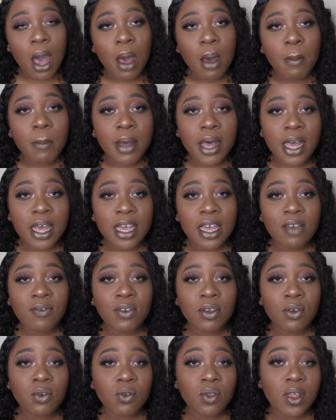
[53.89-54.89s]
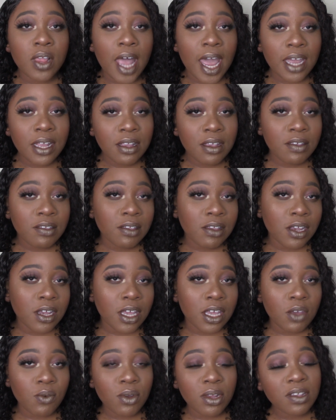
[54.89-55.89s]
But if you like this look
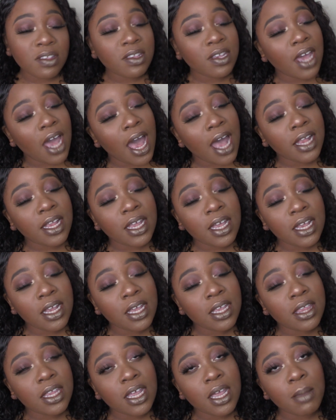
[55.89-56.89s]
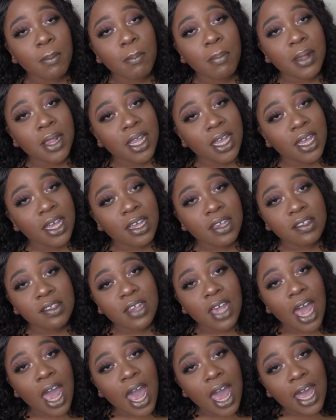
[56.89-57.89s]
and you want to see how I did it, then please
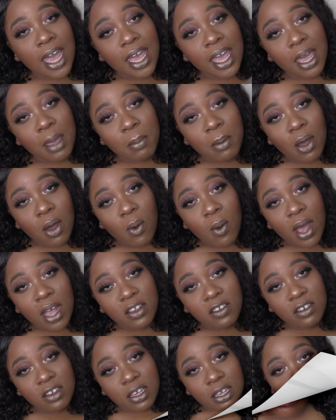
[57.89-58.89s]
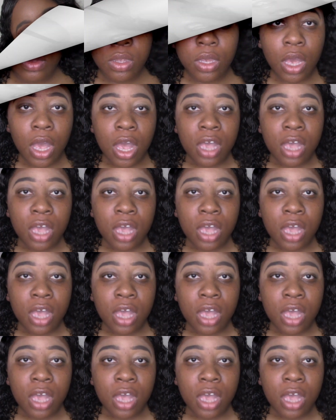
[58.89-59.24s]
keep on watching.